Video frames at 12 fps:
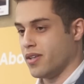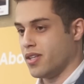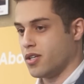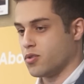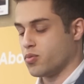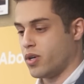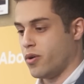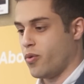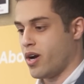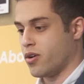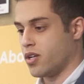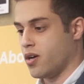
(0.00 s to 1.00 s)
think it was
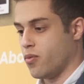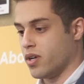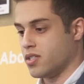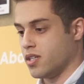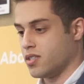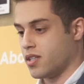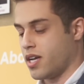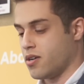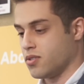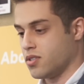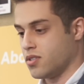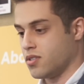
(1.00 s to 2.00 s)
around uh, what tens of
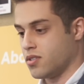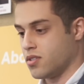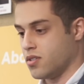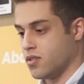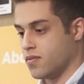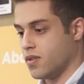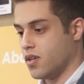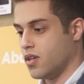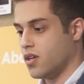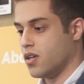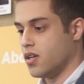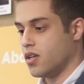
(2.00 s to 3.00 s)
thousands of
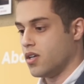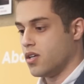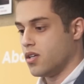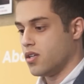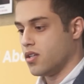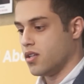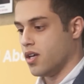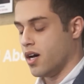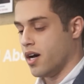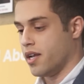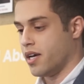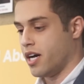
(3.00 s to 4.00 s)
the,
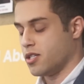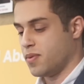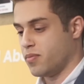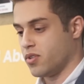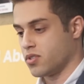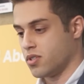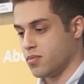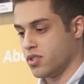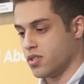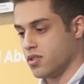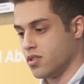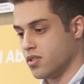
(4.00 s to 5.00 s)
uh, the high speed bill is going to
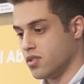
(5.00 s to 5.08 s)
bring.